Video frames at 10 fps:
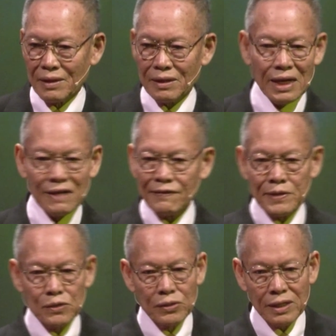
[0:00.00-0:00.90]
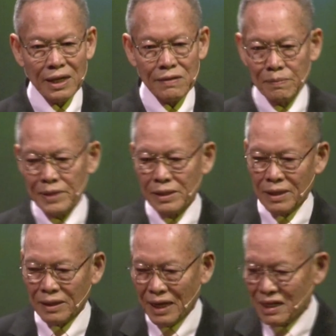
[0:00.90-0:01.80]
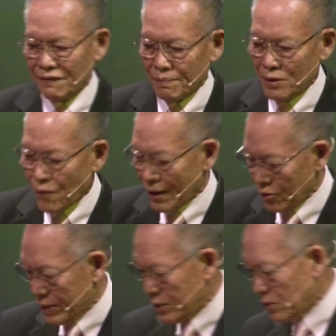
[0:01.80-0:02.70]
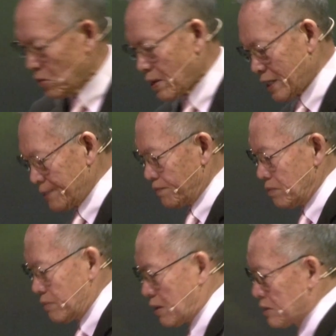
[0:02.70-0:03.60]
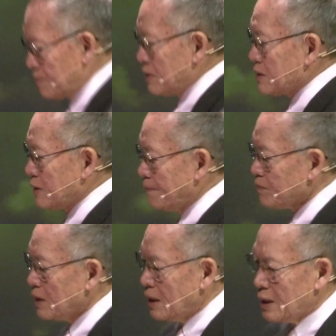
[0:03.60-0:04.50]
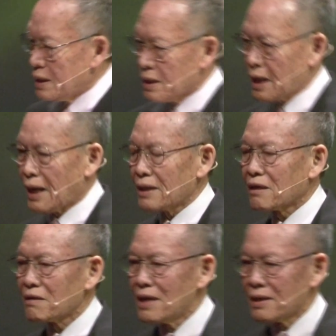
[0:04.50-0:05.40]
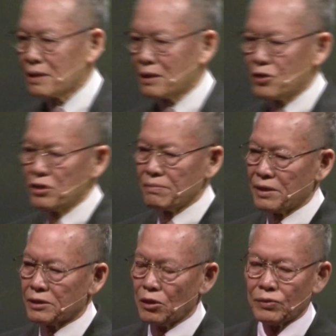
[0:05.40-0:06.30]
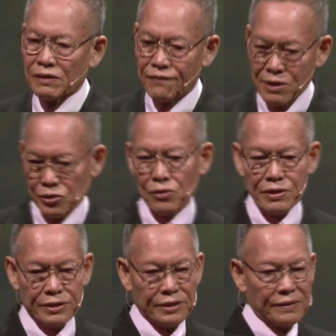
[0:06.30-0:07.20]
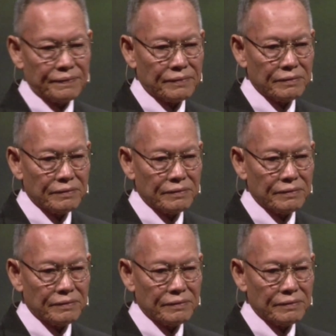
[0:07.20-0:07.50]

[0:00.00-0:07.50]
It can never be, it can never be, it can never be one way. You know why? Because of this. God created humans with a free choice.